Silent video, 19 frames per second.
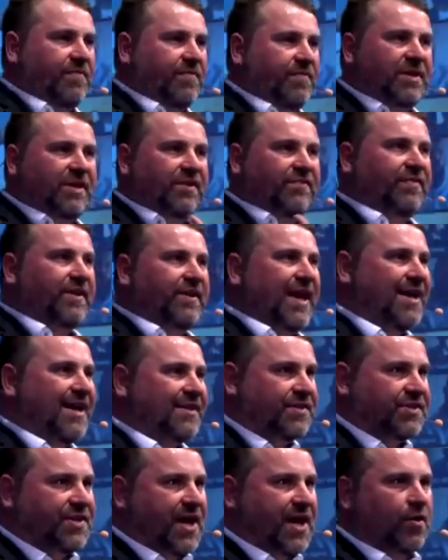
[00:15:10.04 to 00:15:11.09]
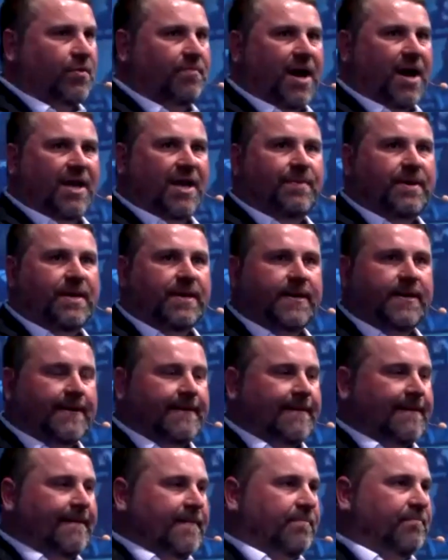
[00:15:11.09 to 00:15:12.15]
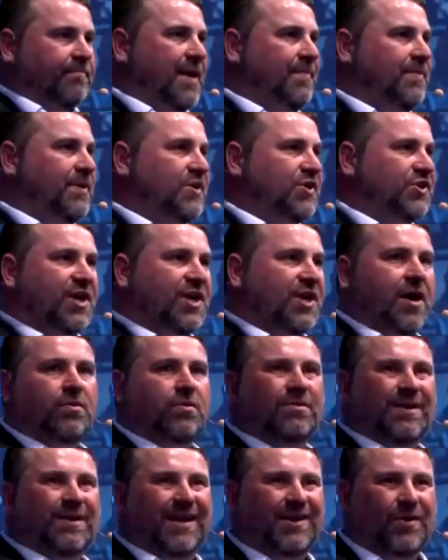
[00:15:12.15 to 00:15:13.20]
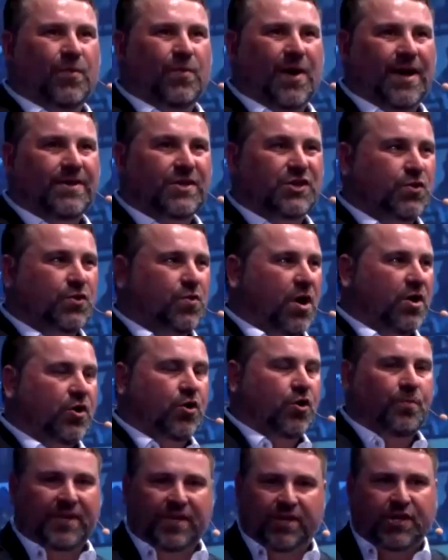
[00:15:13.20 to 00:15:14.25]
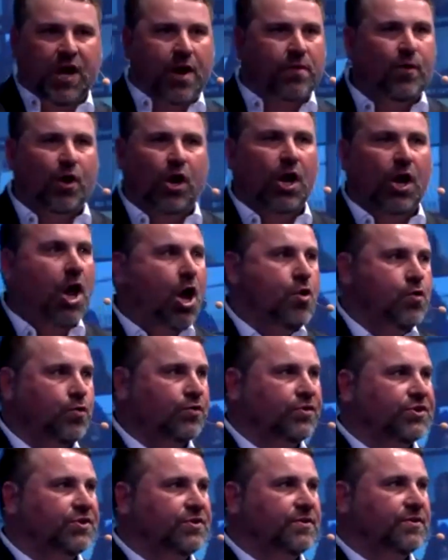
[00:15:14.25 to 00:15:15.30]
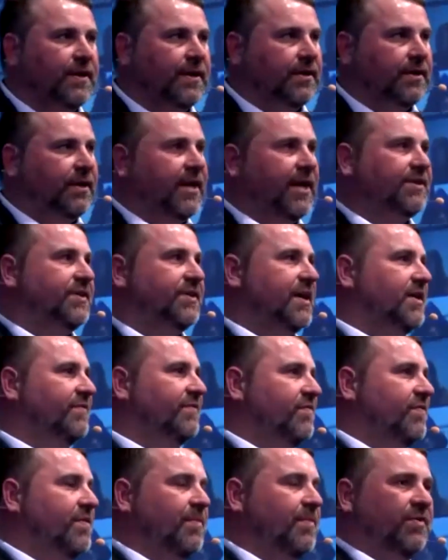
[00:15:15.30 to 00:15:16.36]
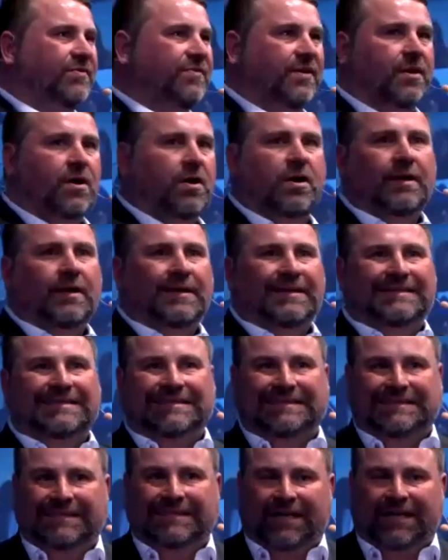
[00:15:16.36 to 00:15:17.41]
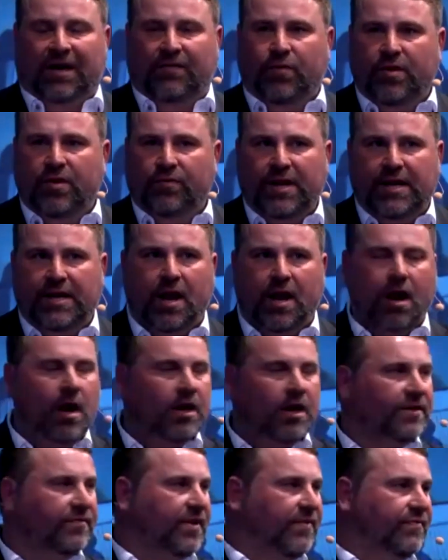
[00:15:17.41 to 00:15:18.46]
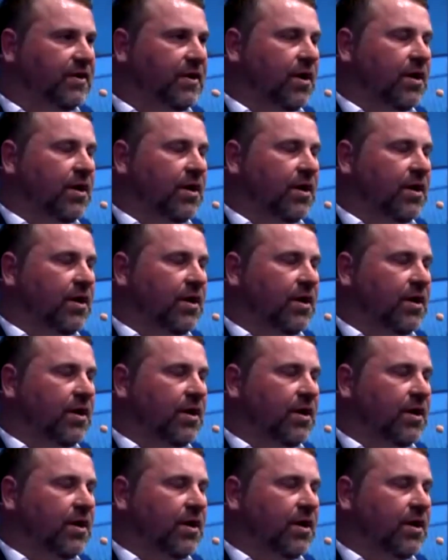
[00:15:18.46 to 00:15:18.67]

but you forget to sell, or maybe you sell in a way that's quite good but you don't close, you get to the end of every month, you're like, I've worked really hard, I've given like